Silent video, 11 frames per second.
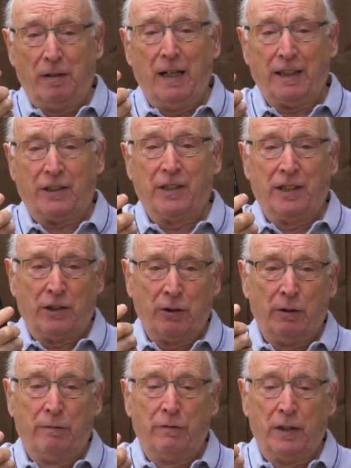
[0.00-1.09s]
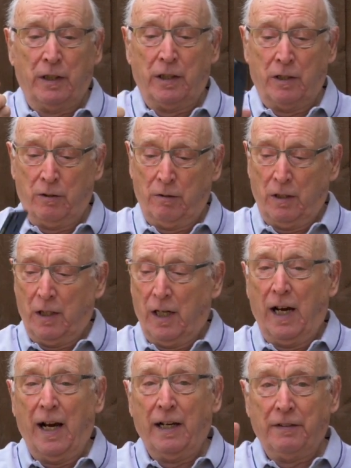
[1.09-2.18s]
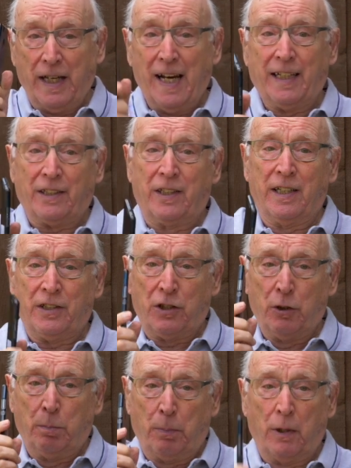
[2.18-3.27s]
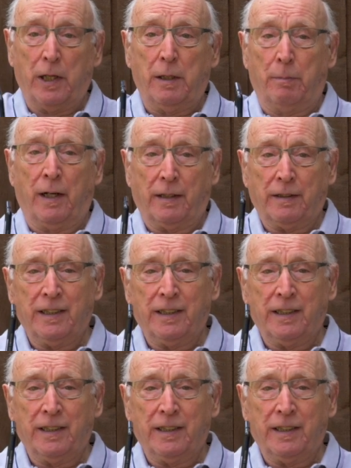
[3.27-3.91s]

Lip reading: access to a video and access to playback.